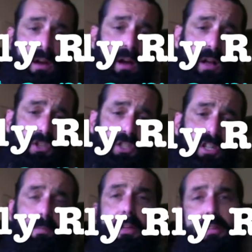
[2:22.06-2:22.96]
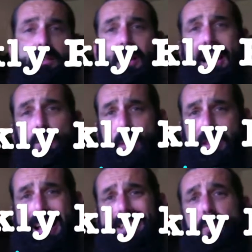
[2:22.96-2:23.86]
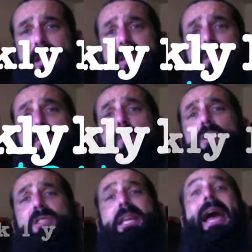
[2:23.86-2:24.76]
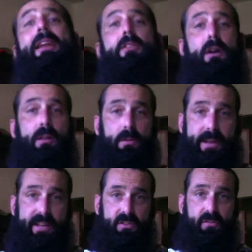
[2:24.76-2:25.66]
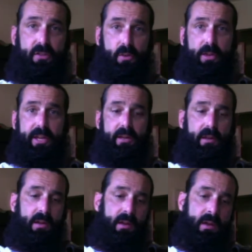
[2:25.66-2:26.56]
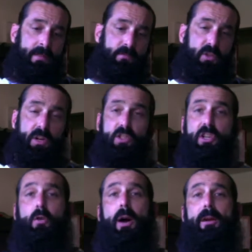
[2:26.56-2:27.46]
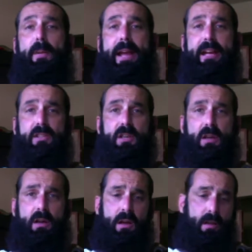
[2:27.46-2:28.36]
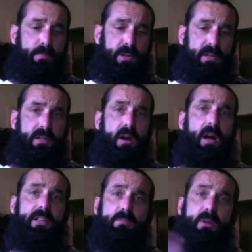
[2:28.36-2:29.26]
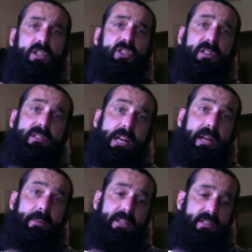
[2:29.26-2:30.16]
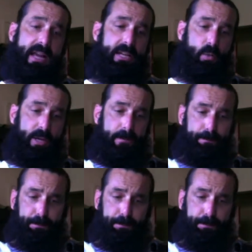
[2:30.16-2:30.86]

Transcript: Uh, just to compare that to last week, last week was $10 range for the week. So still quite a range, uh, but not as much dynamic as last week.